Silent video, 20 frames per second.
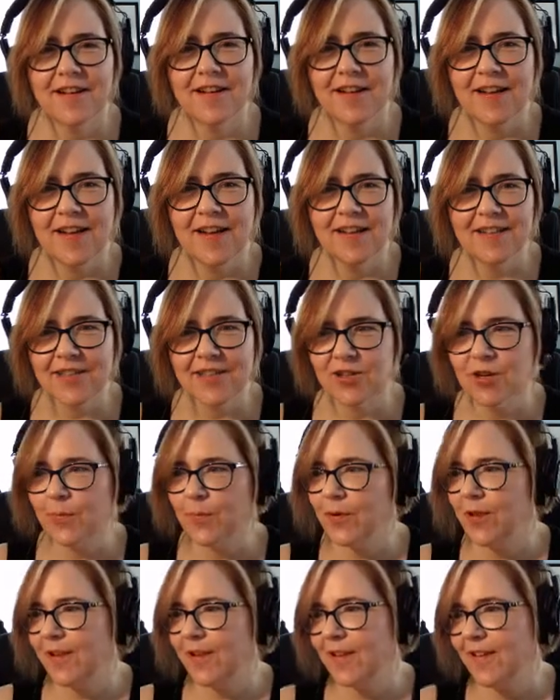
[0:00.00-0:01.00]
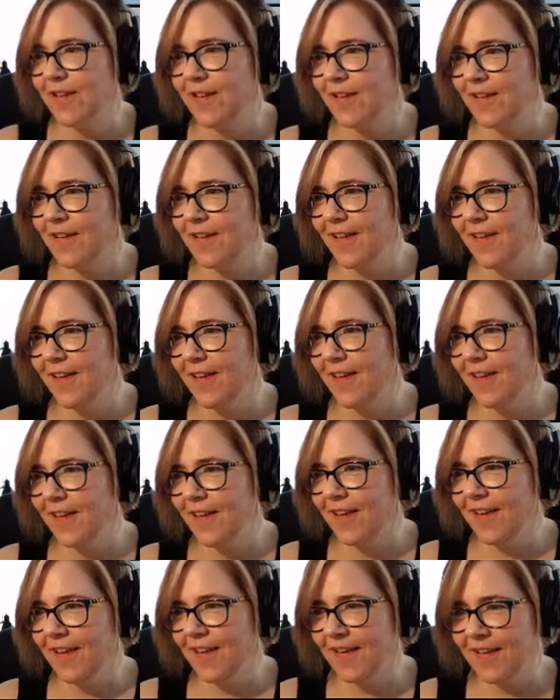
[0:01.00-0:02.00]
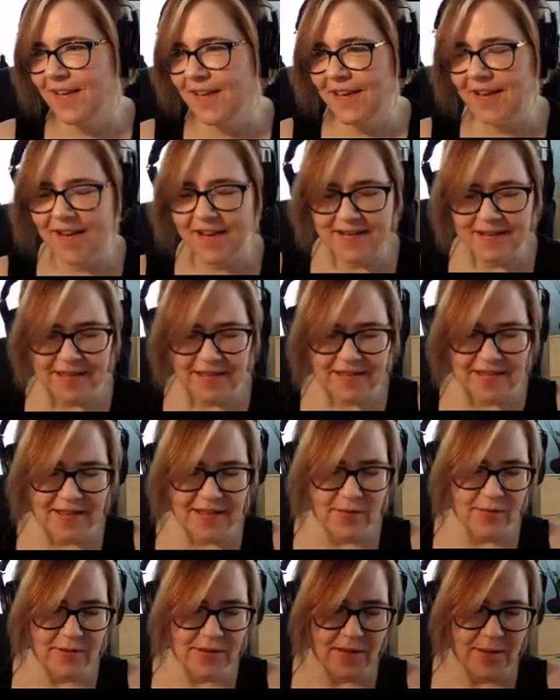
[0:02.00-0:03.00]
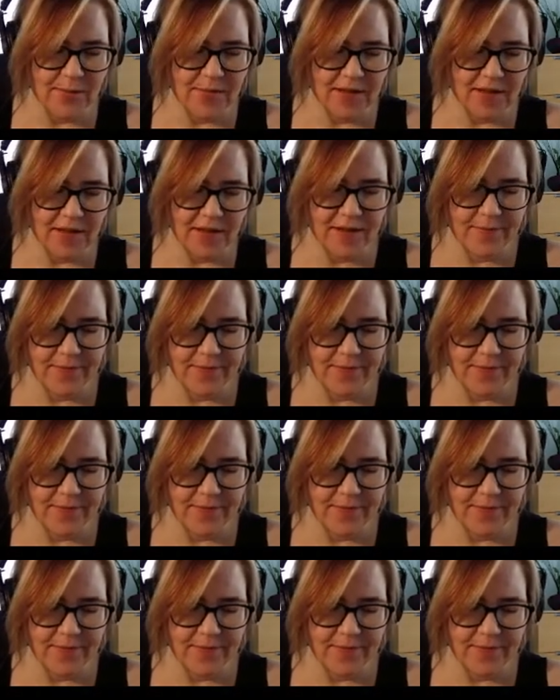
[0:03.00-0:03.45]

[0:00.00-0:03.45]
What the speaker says: That's a triple. Yeah, CC was empty.